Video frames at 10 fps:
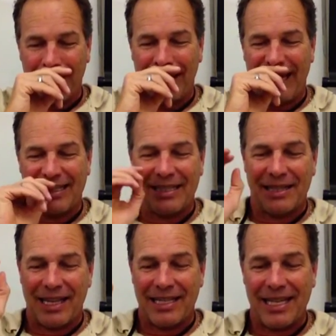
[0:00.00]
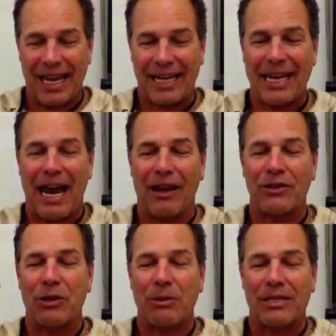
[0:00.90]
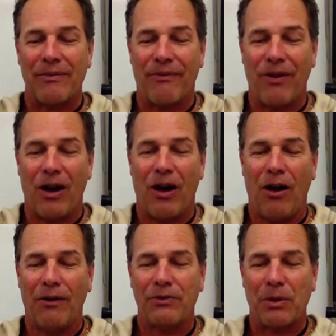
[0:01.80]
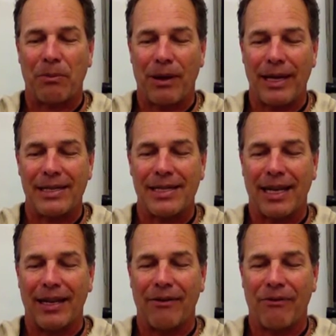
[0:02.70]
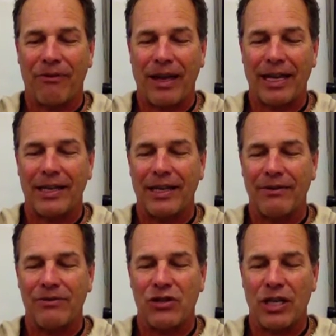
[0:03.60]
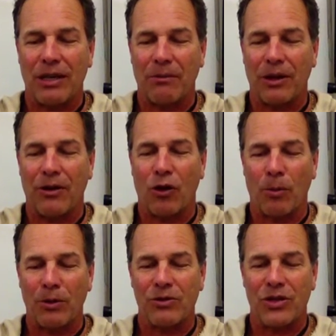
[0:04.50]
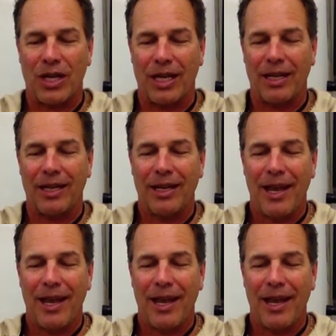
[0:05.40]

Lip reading: It's the technology which involves replacing an effective gene with a normal gene.